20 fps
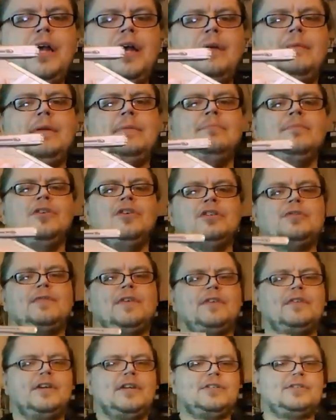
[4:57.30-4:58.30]
I mean, most
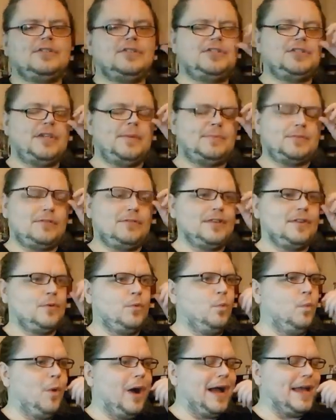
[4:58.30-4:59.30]
Federation ships are either
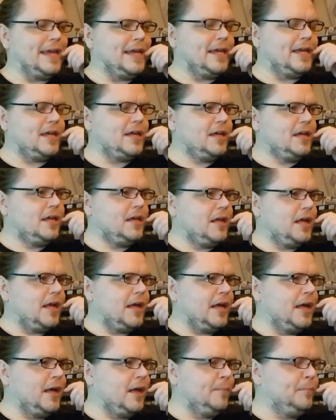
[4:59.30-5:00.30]
white,
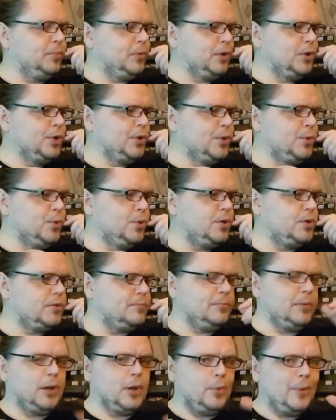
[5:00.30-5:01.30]

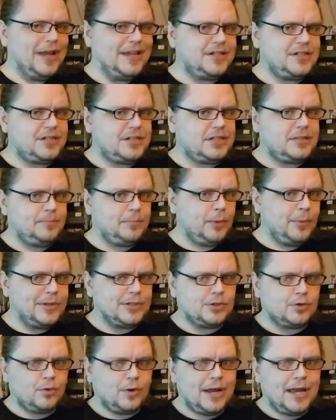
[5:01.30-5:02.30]
bluish
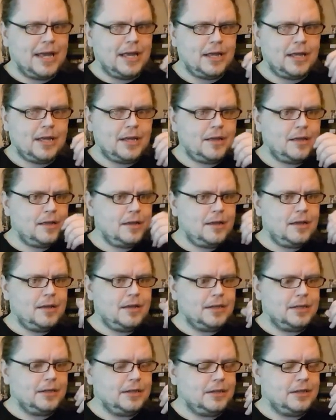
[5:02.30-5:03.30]
grey,
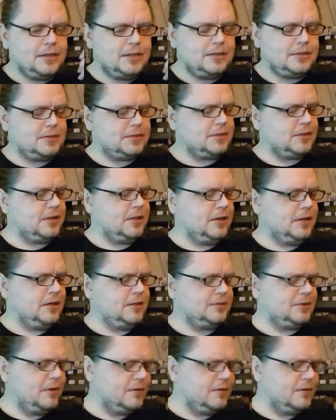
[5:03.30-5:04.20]
So, sorry, I've